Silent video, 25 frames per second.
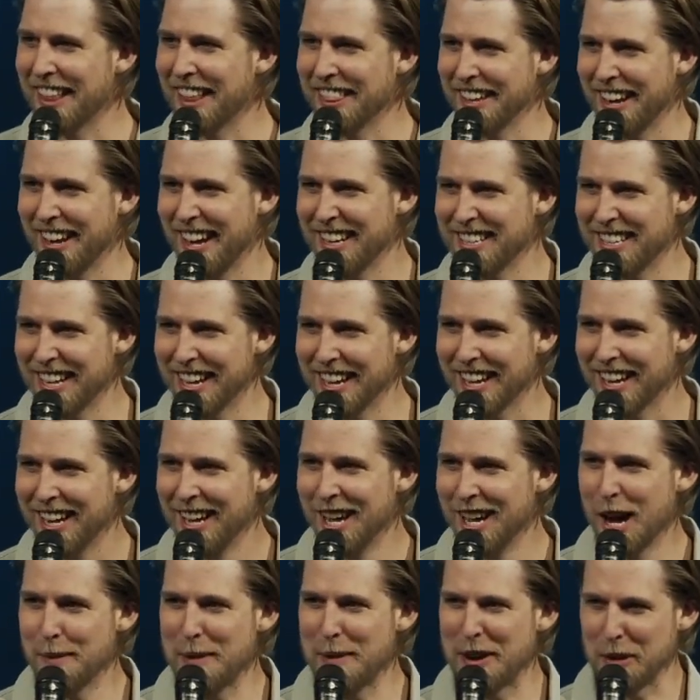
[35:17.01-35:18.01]
than I did
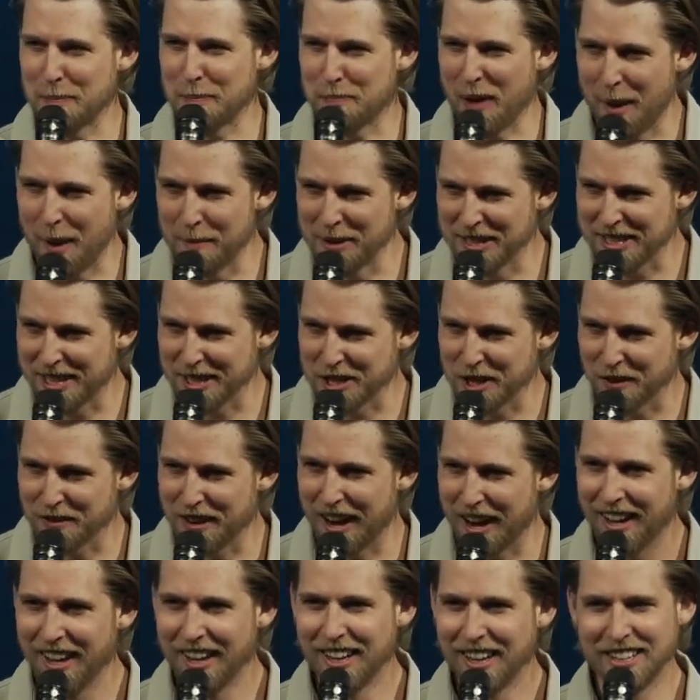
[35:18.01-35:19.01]
about the promises of
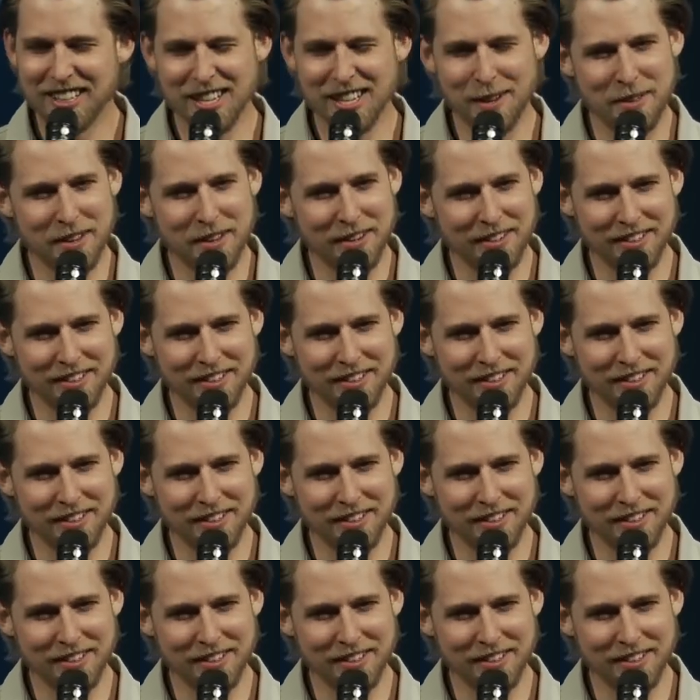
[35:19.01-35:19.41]
God? All